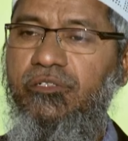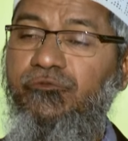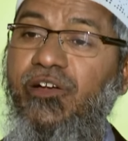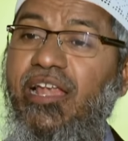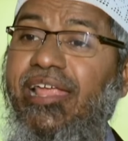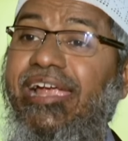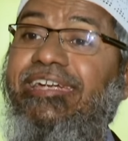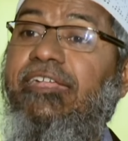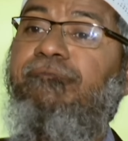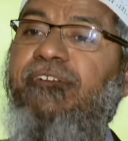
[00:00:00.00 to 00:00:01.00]
will
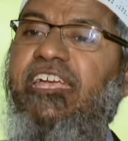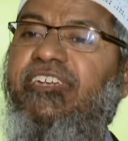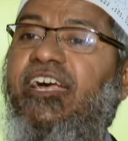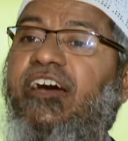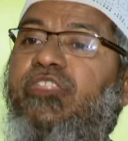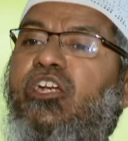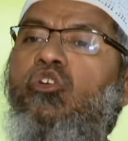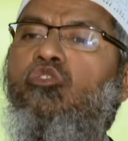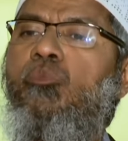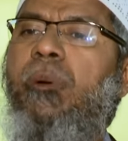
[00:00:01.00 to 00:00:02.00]
defeat the
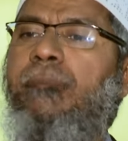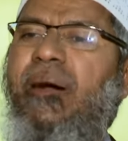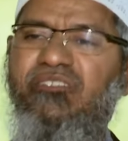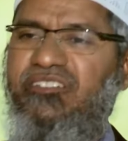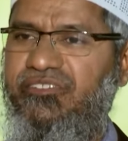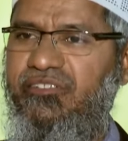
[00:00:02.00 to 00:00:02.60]
two superpowers.